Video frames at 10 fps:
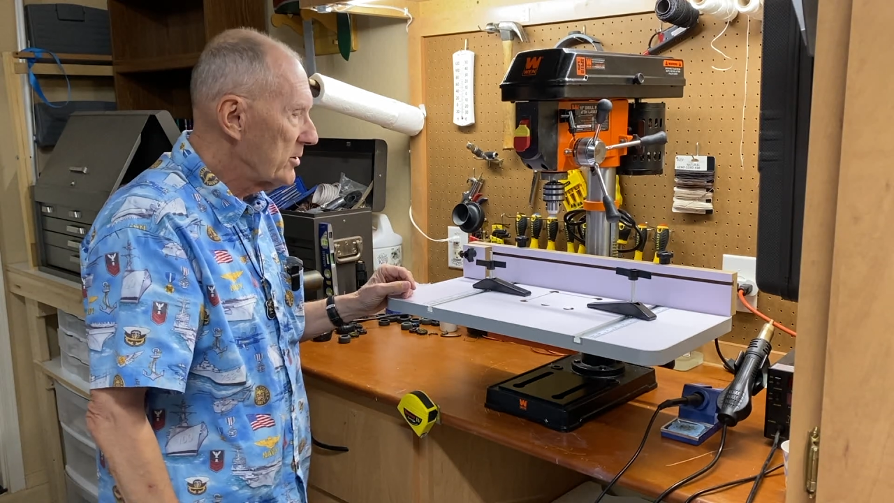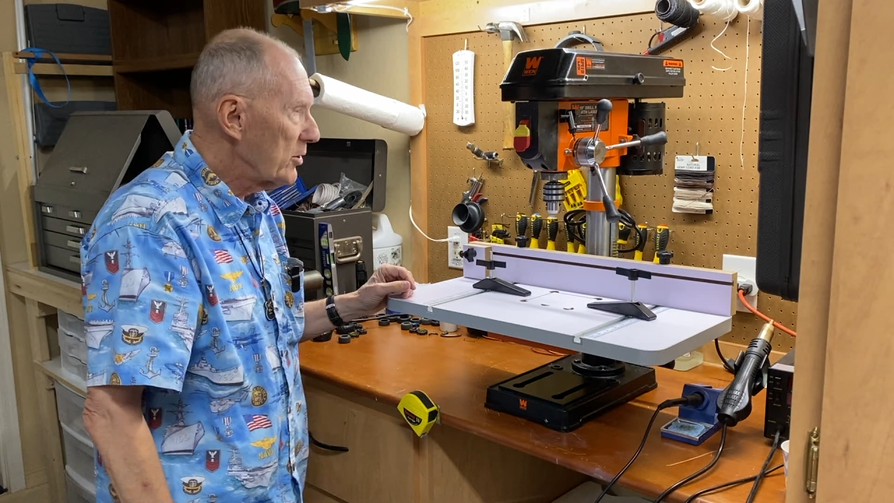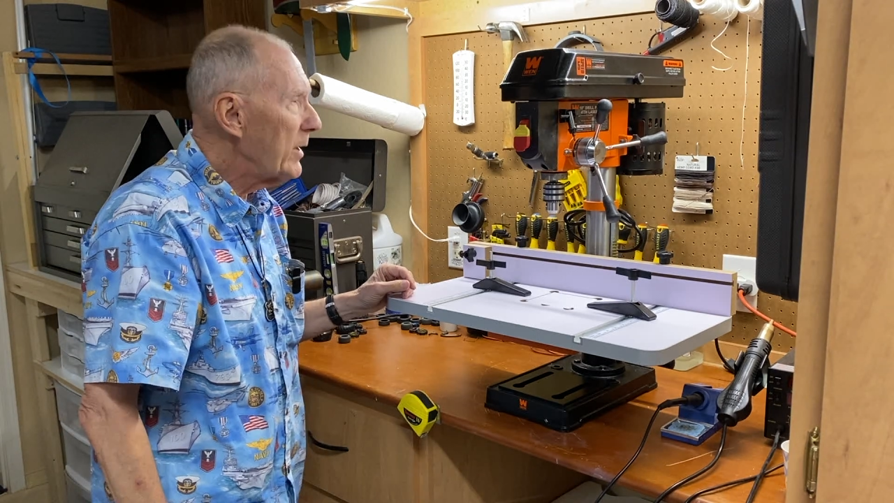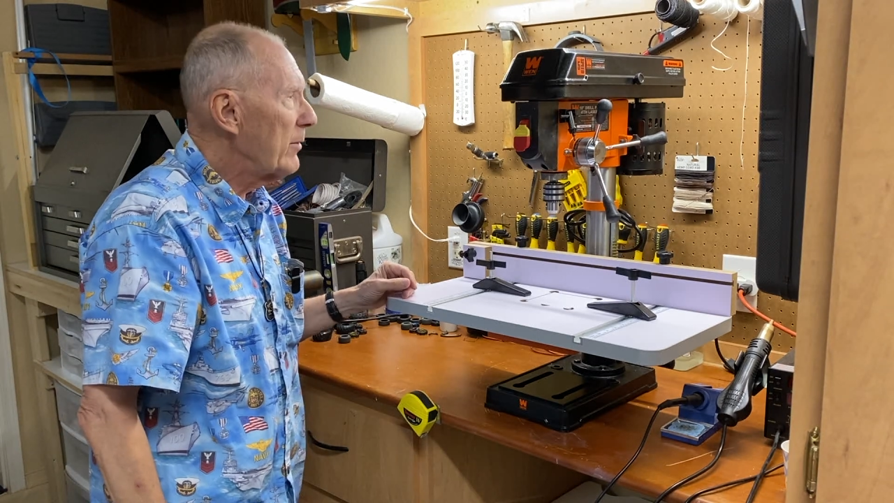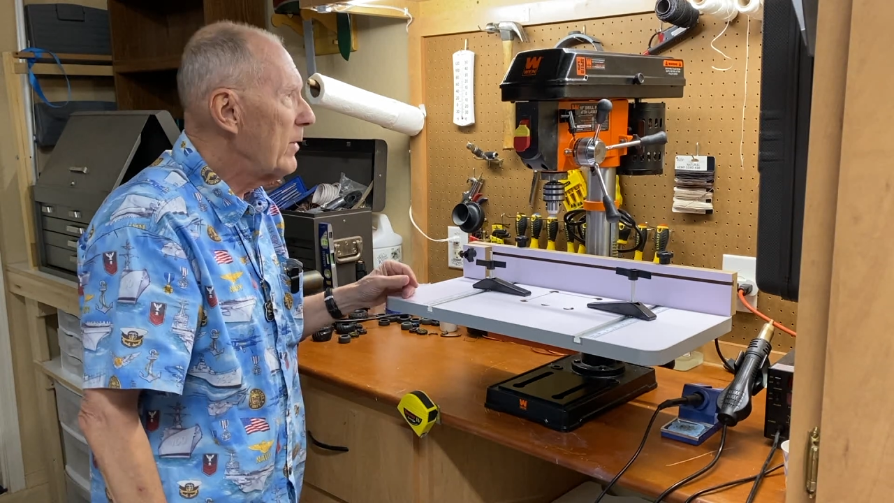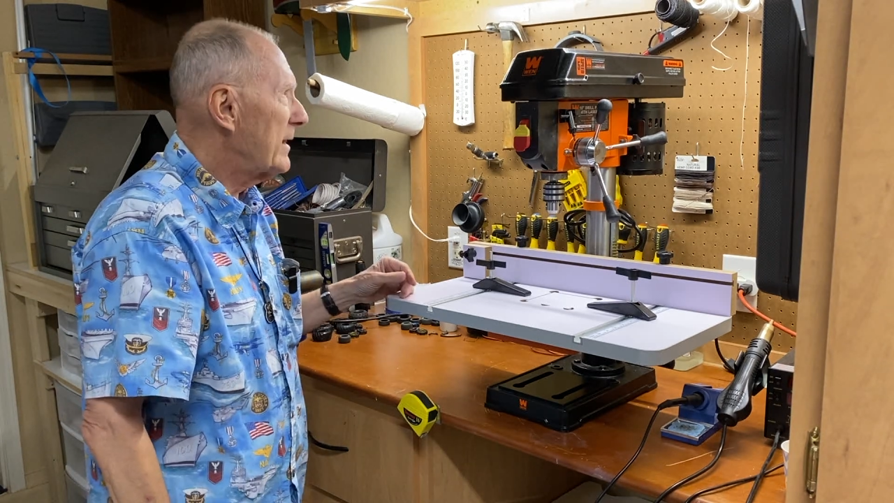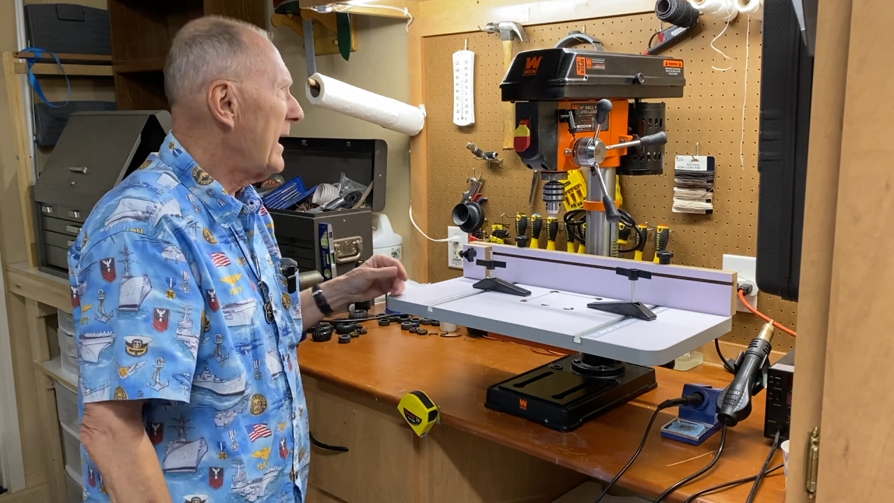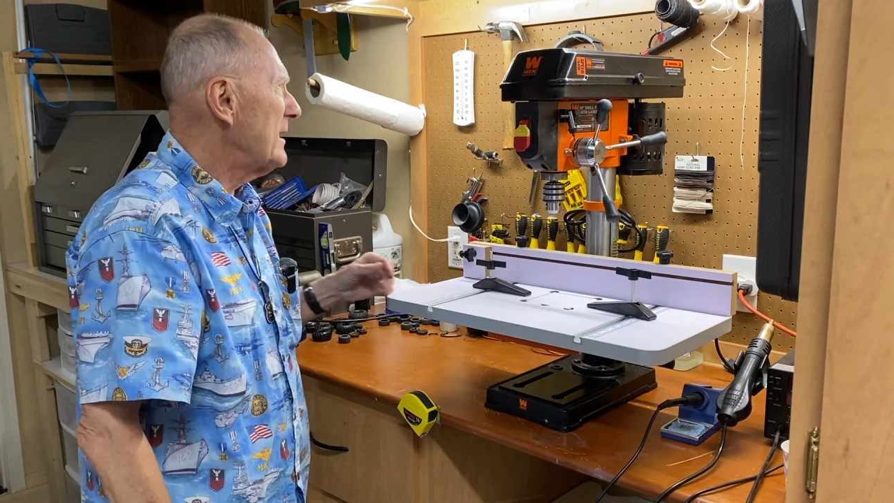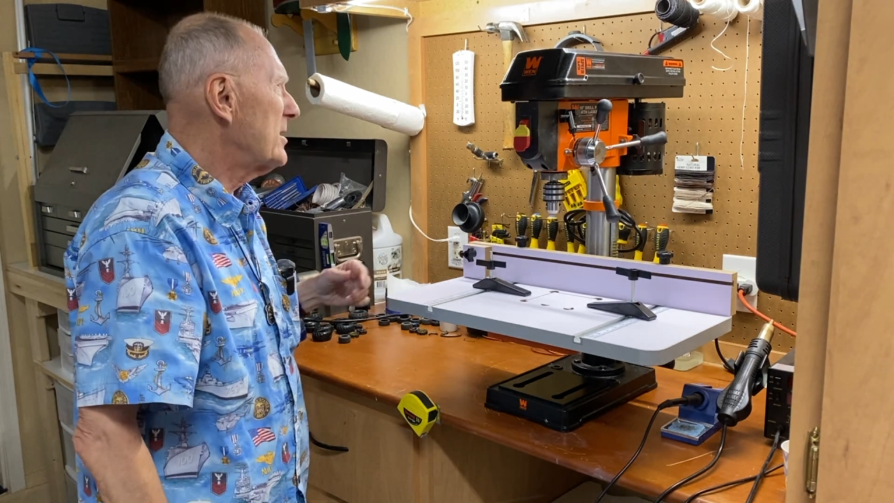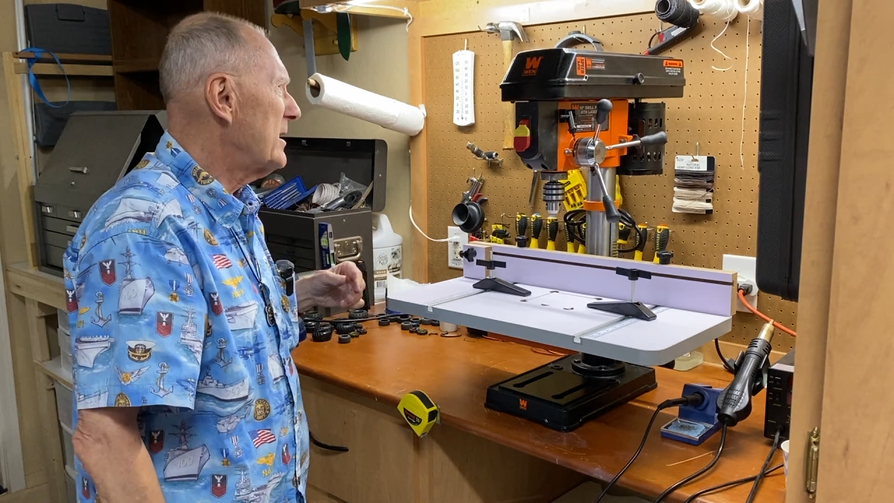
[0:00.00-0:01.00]
at any rate,
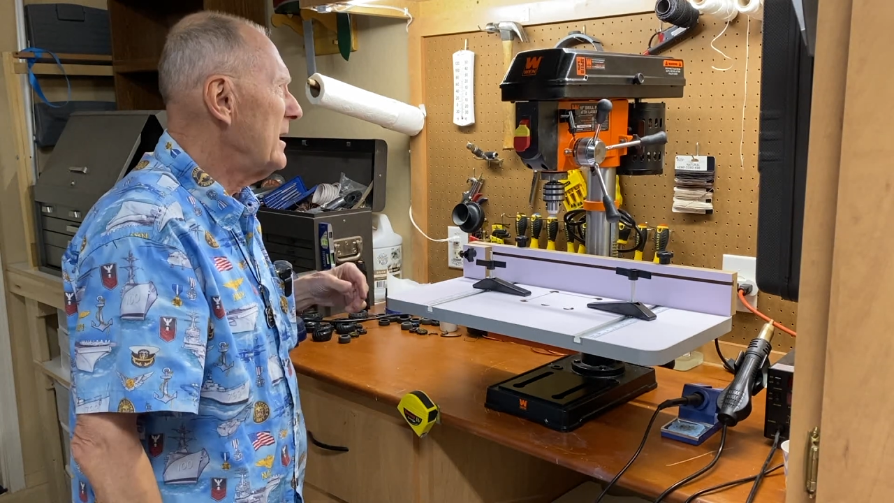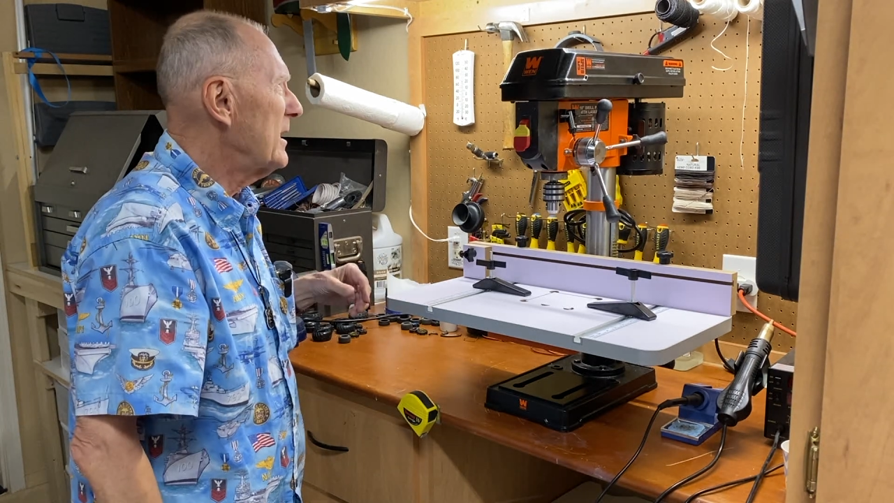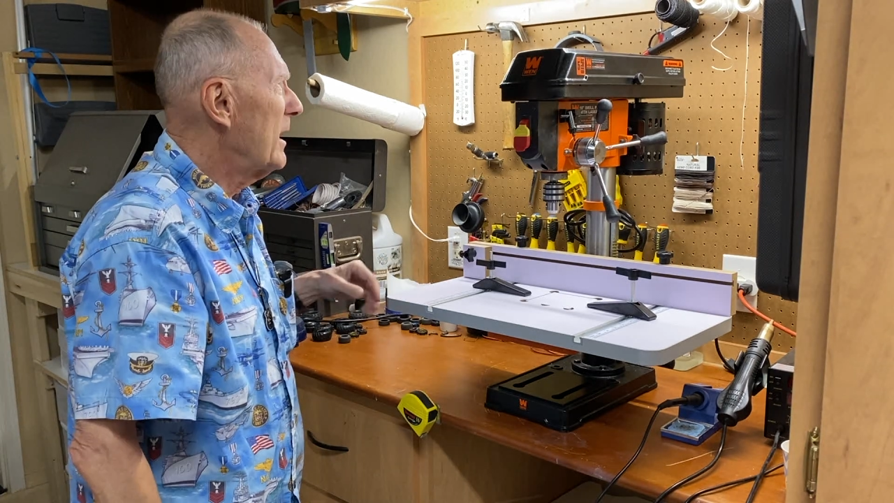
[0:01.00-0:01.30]
that's the